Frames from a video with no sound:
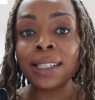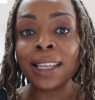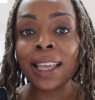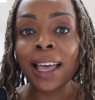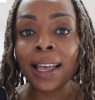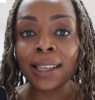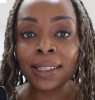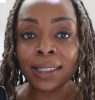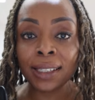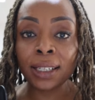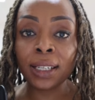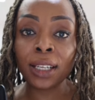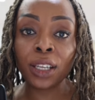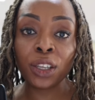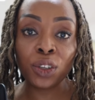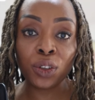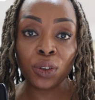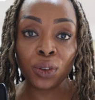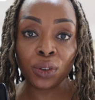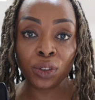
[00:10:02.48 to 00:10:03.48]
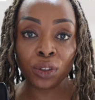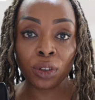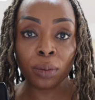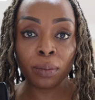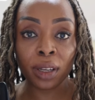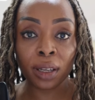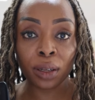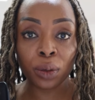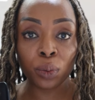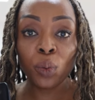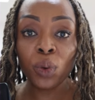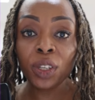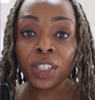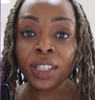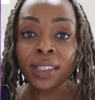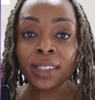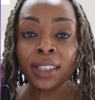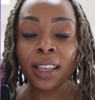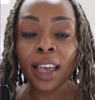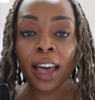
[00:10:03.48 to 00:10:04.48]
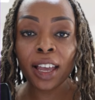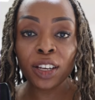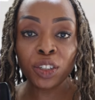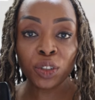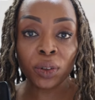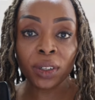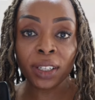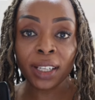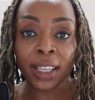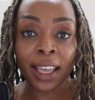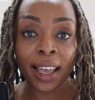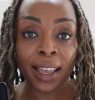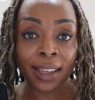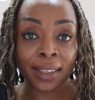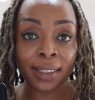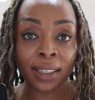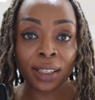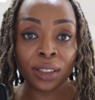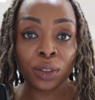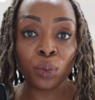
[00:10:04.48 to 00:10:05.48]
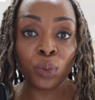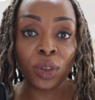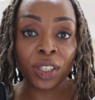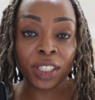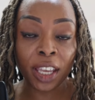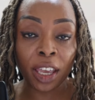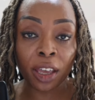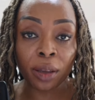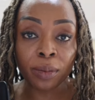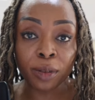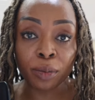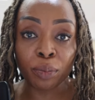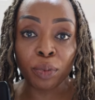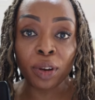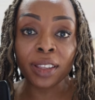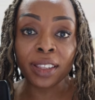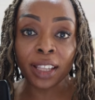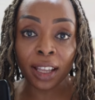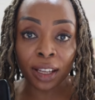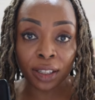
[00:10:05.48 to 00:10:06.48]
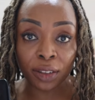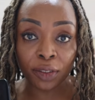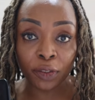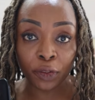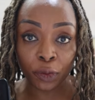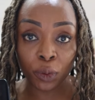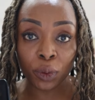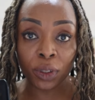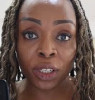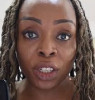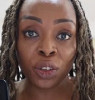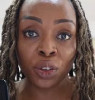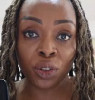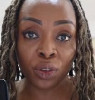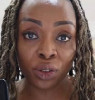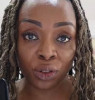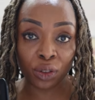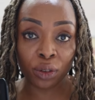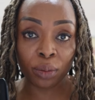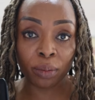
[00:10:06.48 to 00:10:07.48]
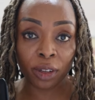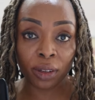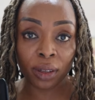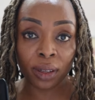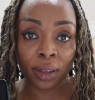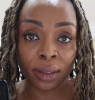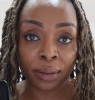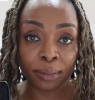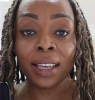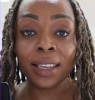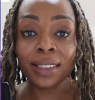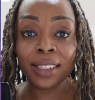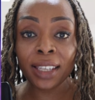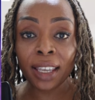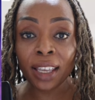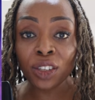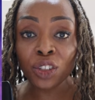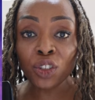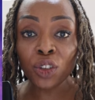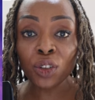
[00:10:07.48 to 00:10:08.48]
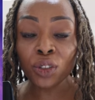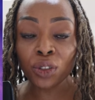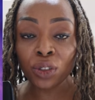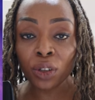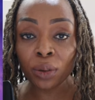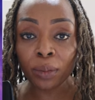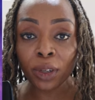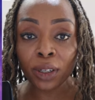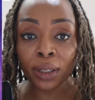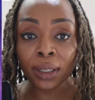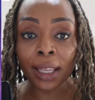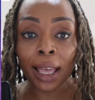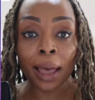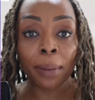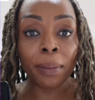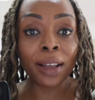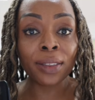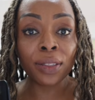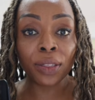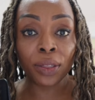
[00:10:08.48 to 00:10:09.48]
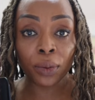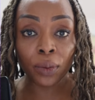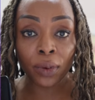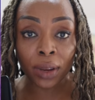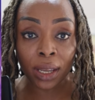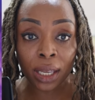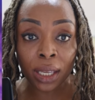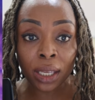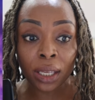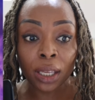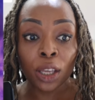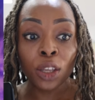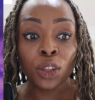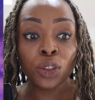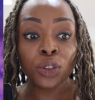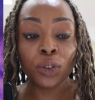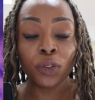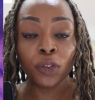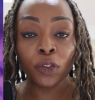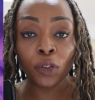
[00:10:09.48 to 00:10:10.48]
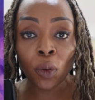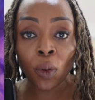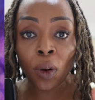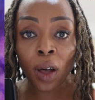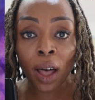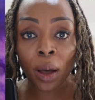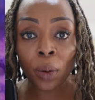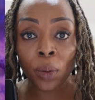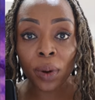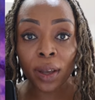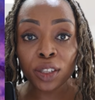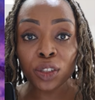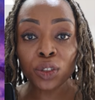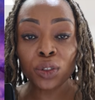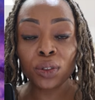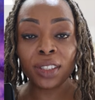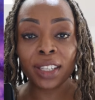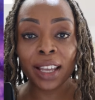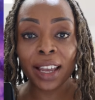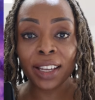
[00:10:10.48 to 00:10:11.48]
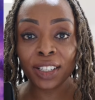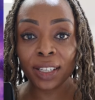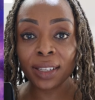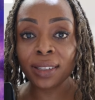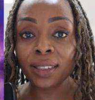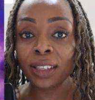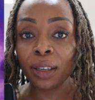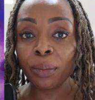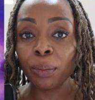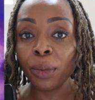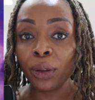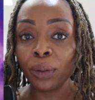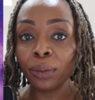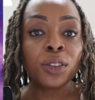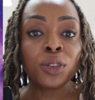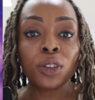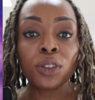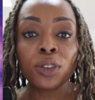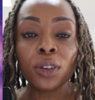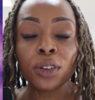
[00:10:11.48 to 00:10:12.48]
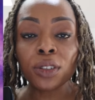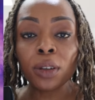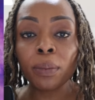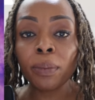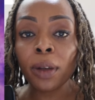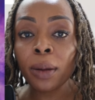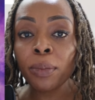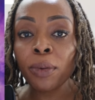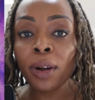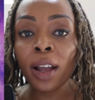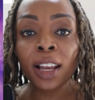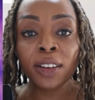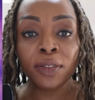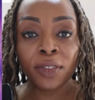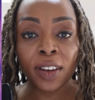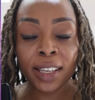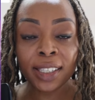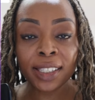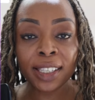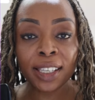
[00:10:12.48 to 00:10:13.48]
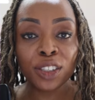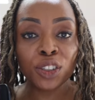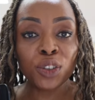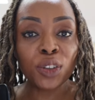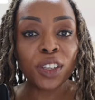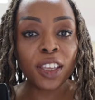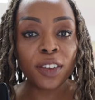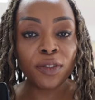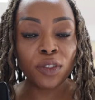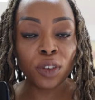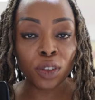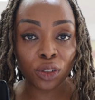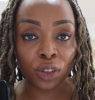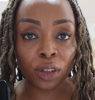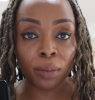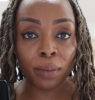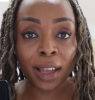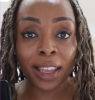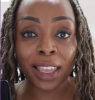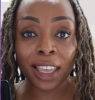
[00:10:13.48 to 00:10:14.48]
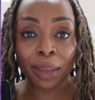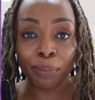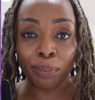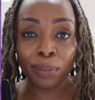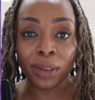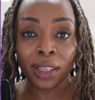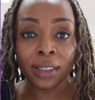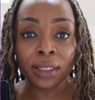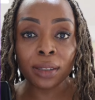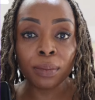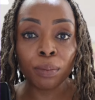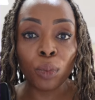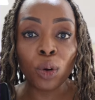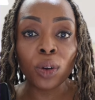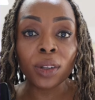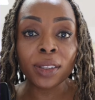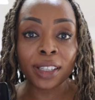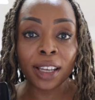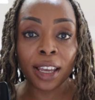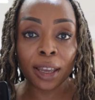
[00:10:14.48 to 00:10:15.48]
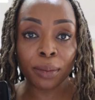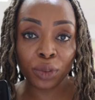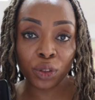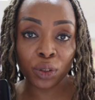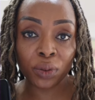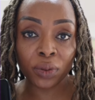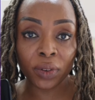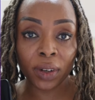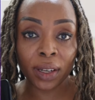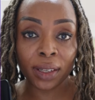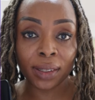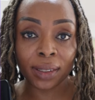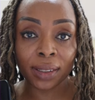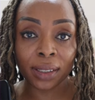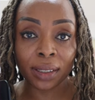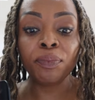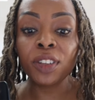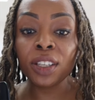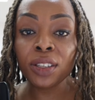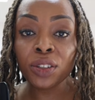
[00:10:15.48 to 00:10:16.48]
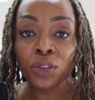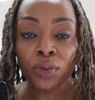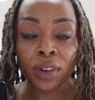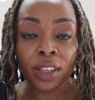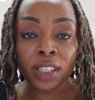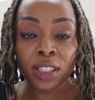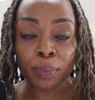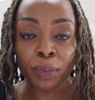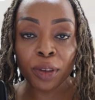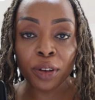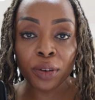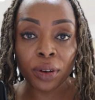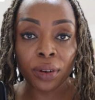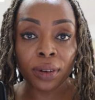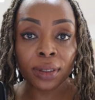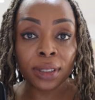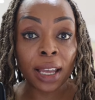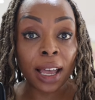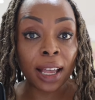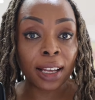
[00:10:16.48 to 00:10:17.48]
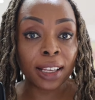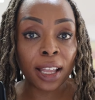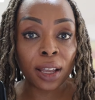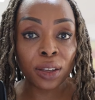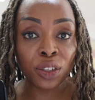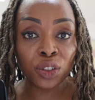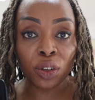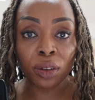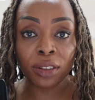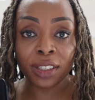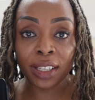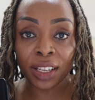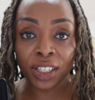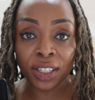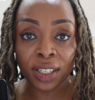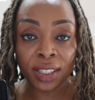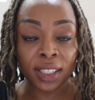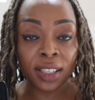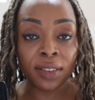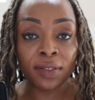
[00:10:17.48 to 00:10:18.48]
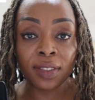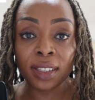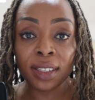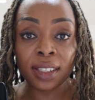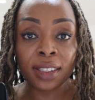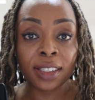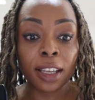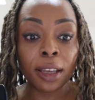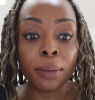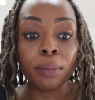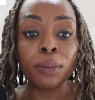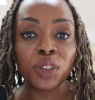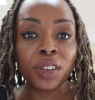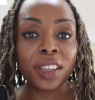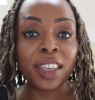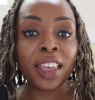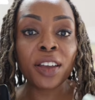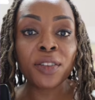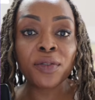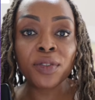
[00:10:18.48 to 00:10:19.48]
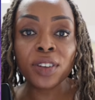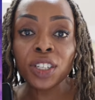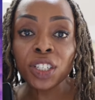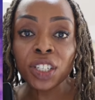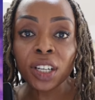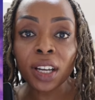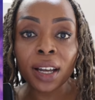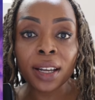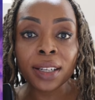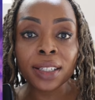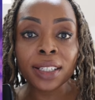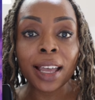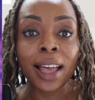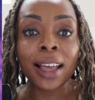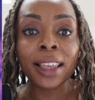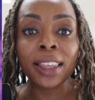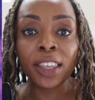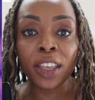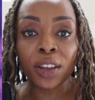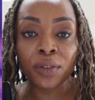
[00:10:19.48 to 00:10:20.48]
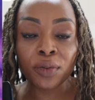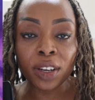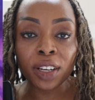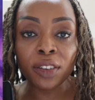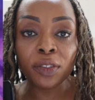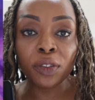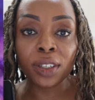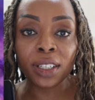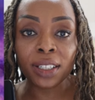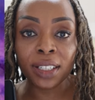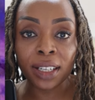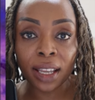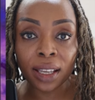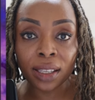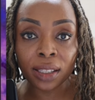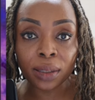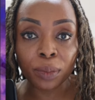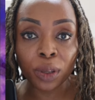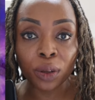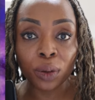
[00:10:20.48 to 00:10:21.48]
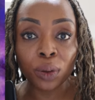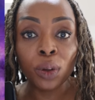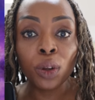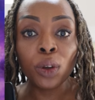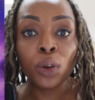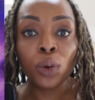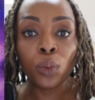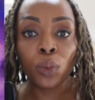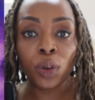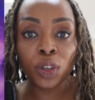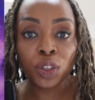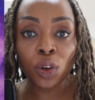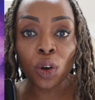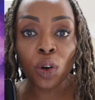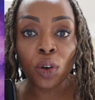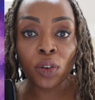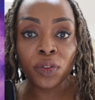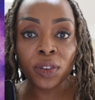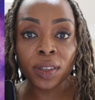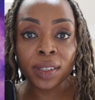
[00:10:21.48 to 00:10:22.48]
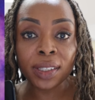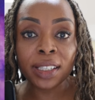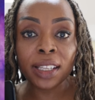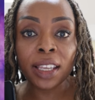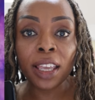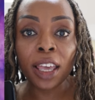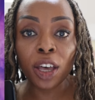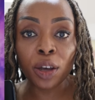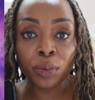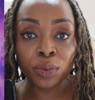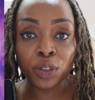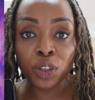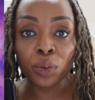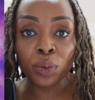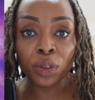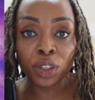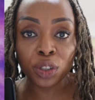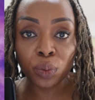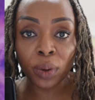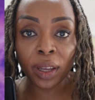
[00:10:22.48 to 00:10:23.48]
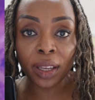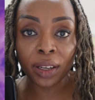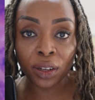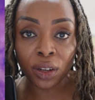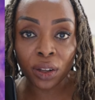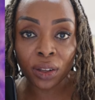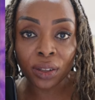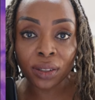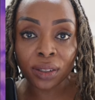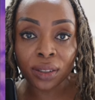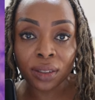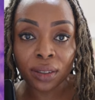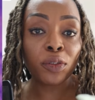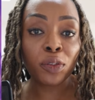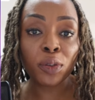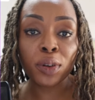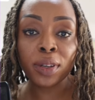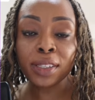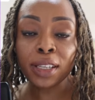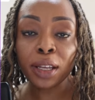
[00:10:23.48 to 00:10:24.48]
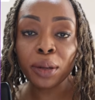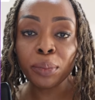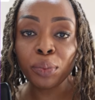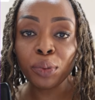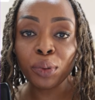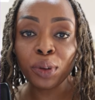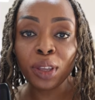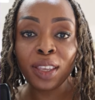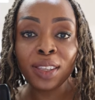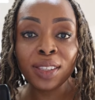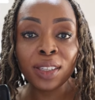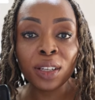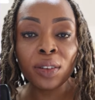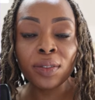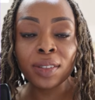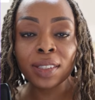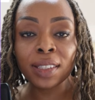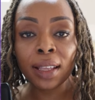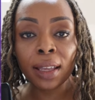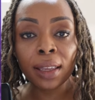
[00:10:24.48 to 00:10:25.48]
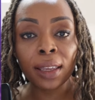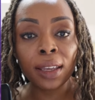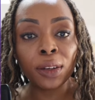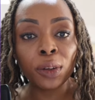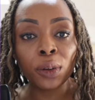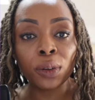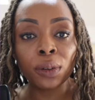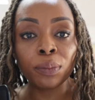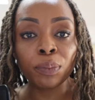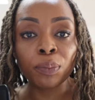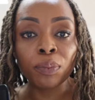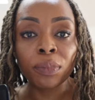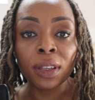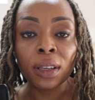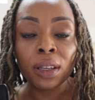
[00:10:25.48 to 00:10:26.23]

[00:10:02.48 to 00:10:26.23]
the acid in your stomach, which is the hydrolic acid, which helps break down the food in your stomach. It takes your stomach about 3 to 4 hours to digest a meal. So Dr. Barbara advises to give your stomach a bit more time to rest. This rest period allows your digestive system to get recharged and get ready for the next meal, which obviously helps you with weight loss. For example, instead of snacking on